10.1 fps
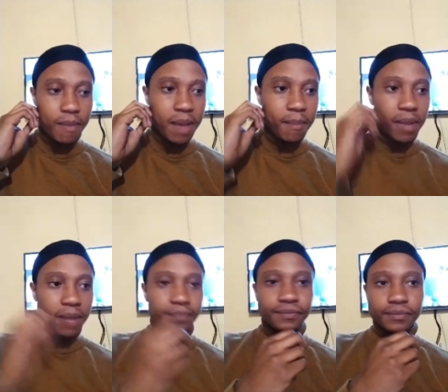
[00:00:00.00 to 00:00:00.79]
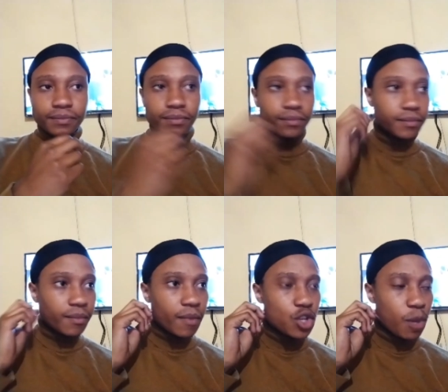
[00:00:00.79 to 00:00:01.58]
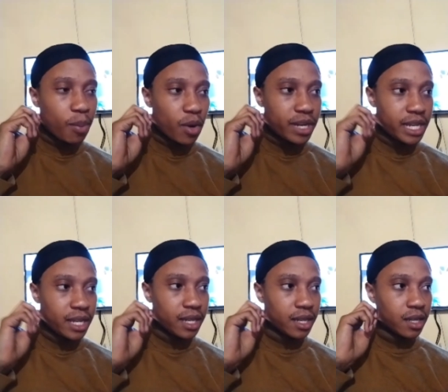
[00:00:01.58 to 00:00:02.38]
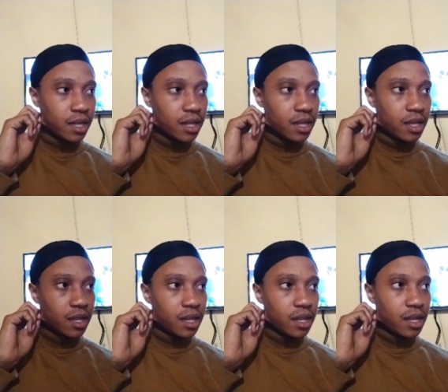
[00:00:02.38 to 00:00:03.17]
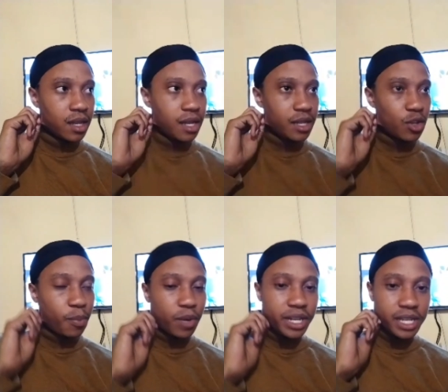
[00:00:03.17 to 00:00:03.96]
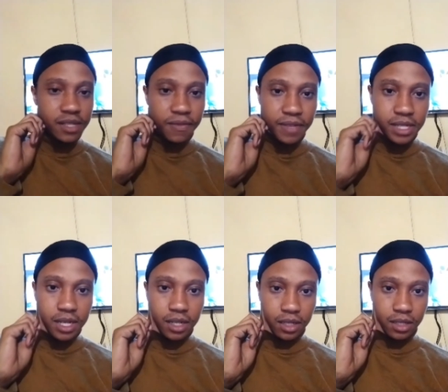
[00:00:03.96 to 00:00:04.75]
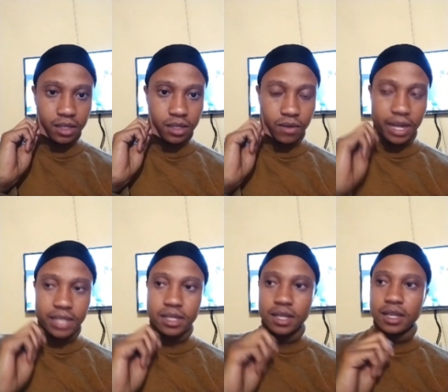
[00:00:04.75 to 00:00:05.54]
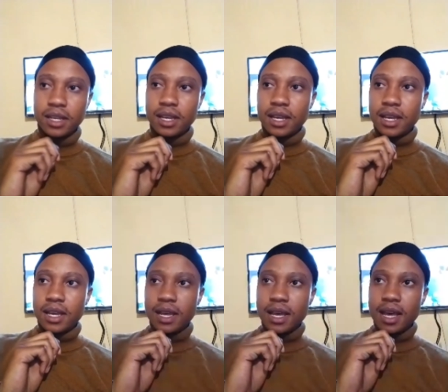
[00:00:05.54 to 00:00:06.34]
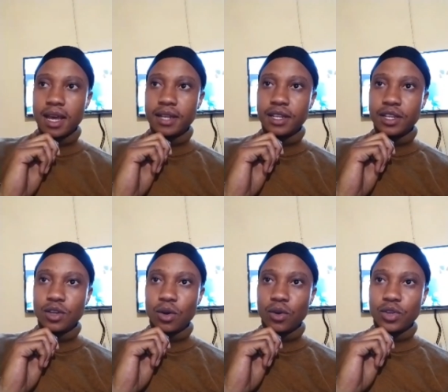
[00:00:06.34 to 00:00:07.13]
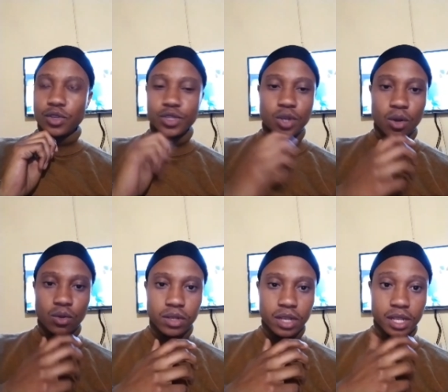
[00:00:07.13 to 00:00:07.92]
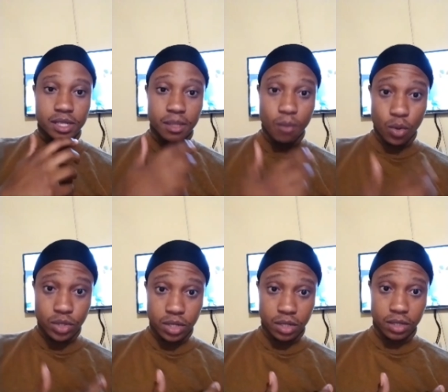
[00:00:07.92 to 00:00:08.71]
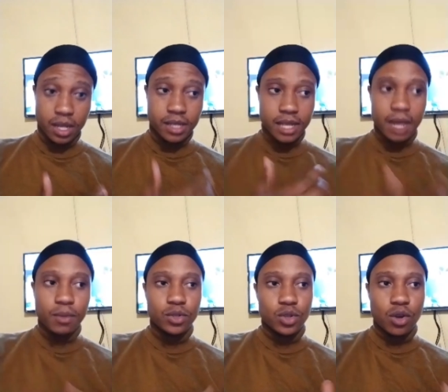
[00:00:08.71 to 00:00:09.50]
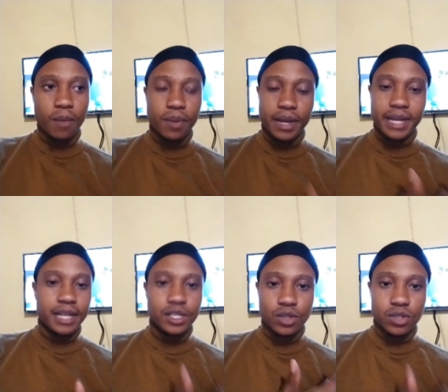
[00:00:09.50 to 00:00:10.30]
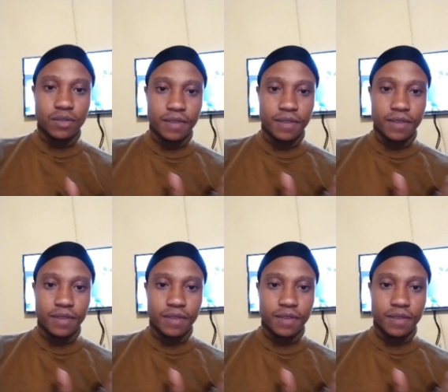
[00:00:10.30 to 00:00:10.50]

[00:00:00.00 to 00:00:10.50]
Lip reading: Remember, your body, your body is physical, right? And your soul is immortal. It's able to comprehend any sort